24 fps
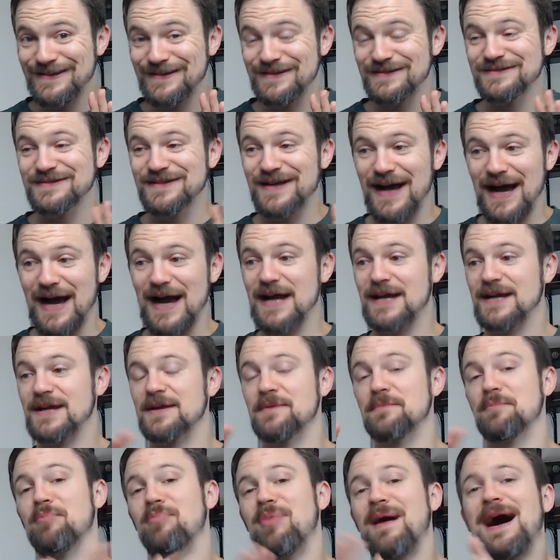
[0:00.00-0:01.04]
I can
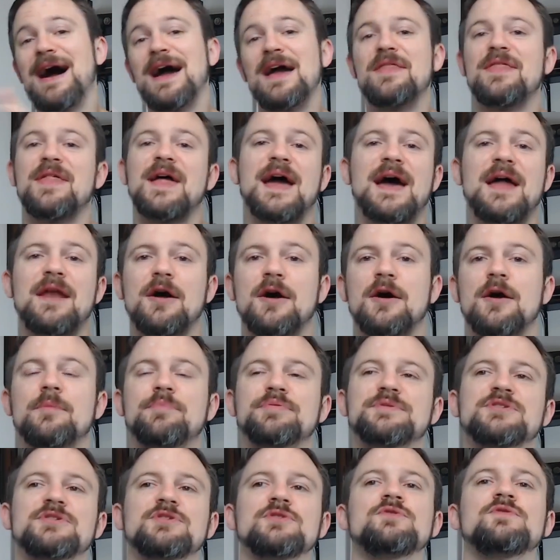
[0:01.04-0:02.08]
buy that up
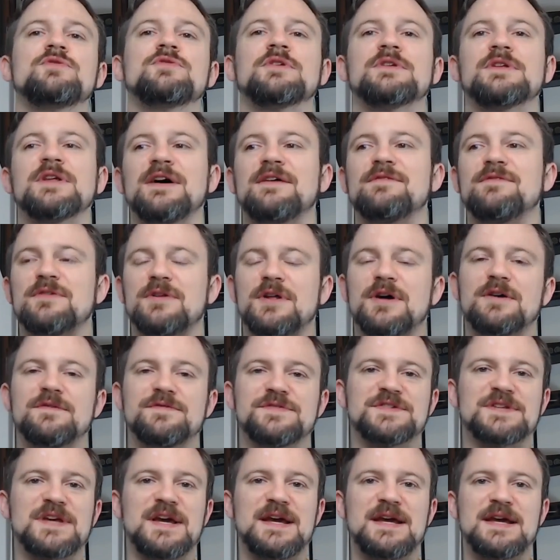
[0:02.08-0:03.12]
to the level of
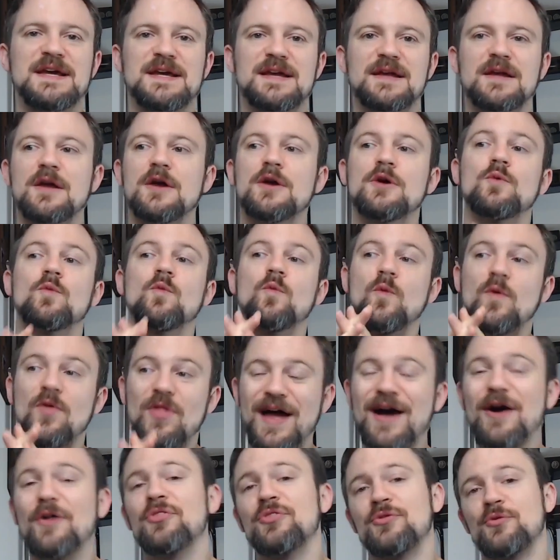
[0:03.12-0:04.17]
saying,
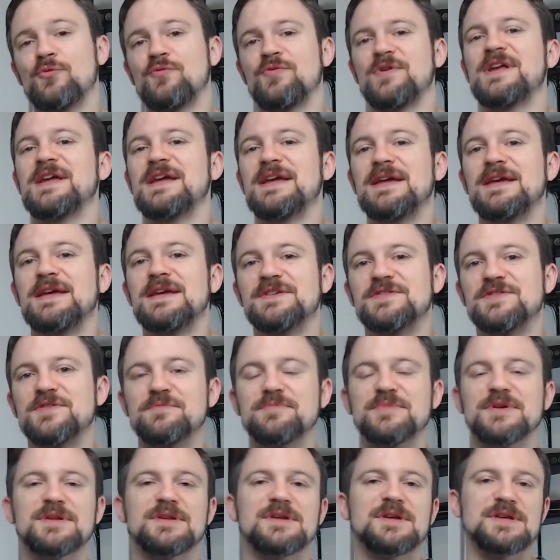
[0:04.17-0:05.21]
without the ring,
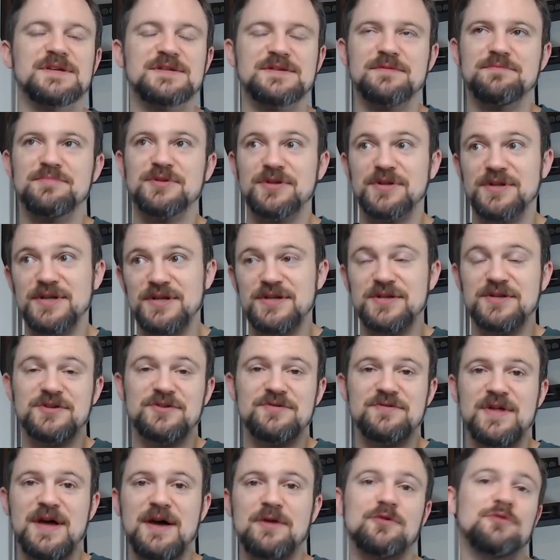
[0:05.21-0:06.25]
his ability to do
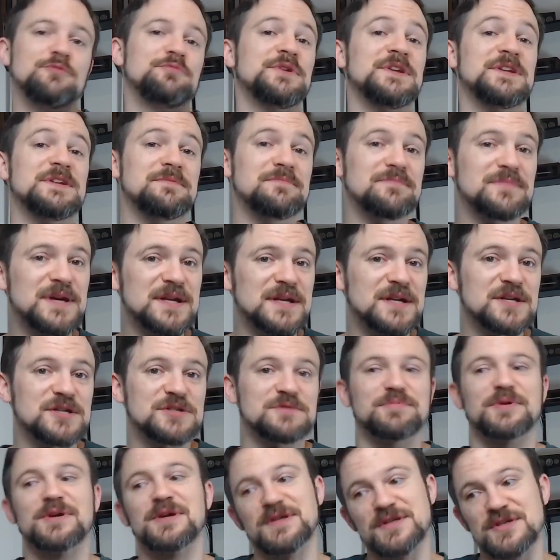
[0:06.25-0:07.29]
that would be diminished
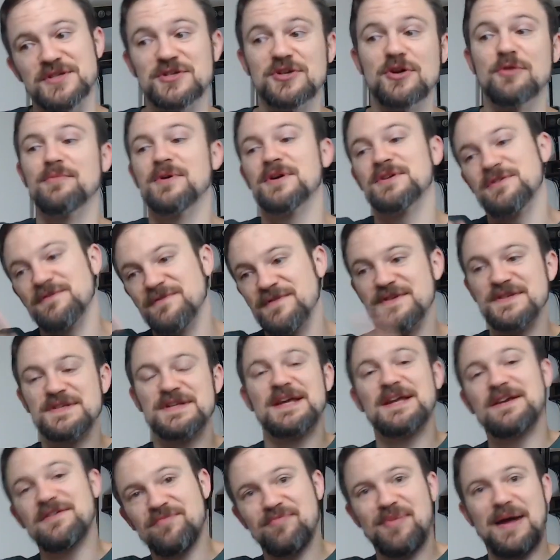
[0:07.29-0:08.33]
because so much of his
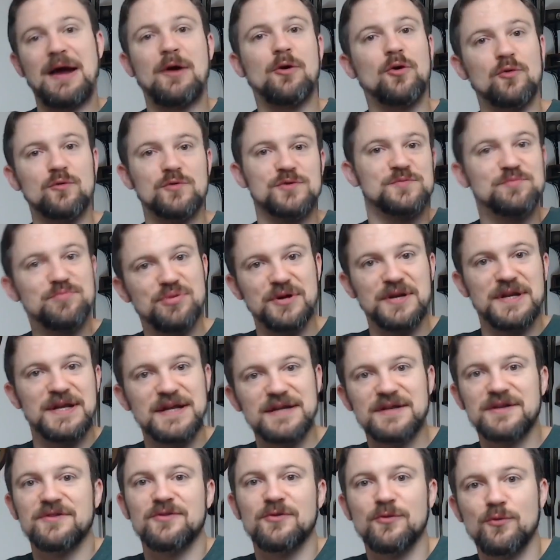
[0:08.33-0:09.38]
native power was put into
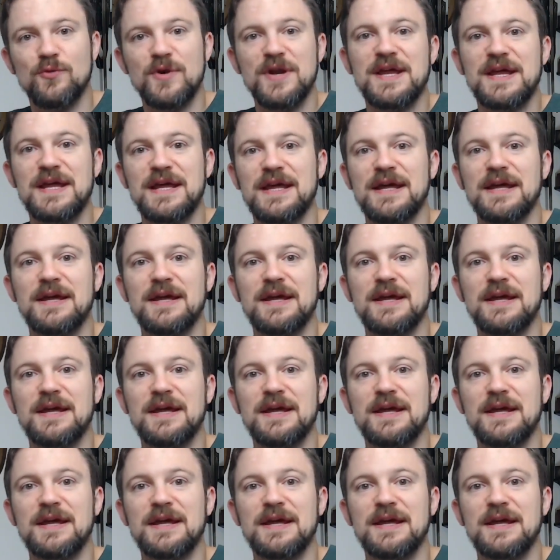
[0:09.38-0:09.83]
the ring.